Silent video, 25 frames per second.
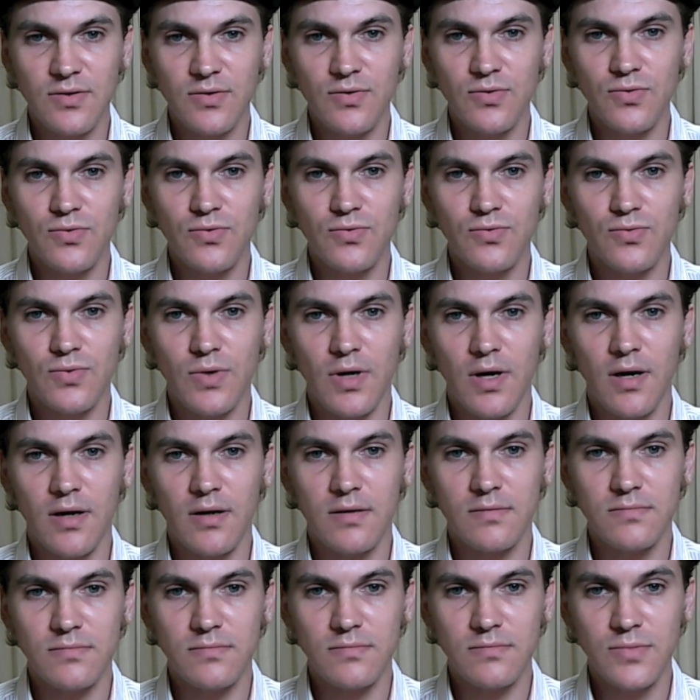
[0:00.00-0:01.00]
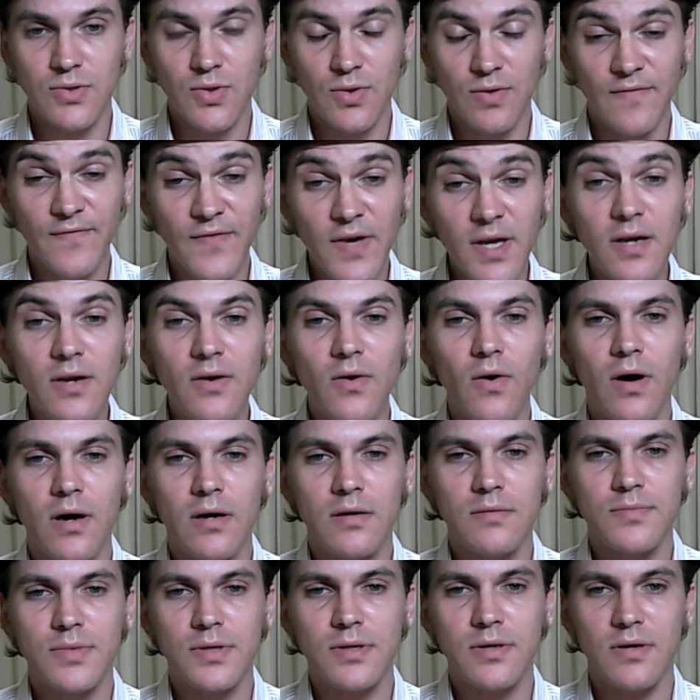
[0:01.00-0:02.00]
to do a video
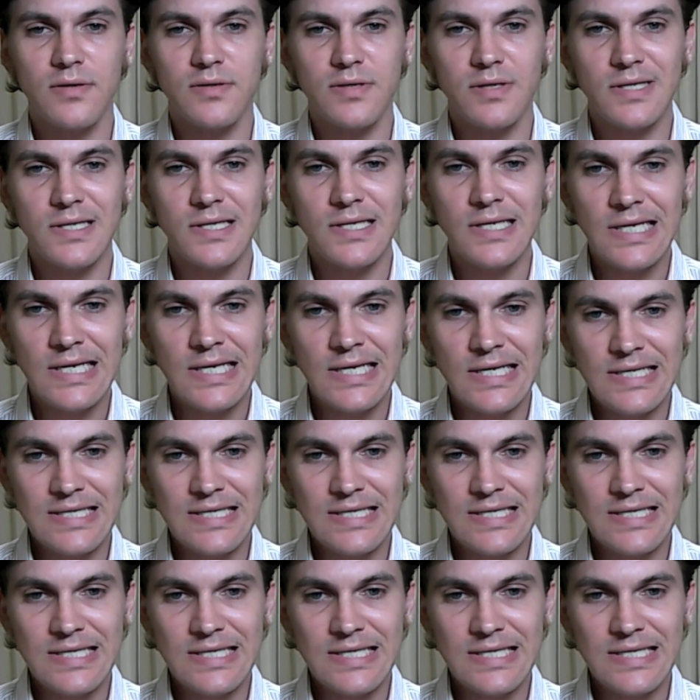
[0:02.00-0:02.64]
on because of the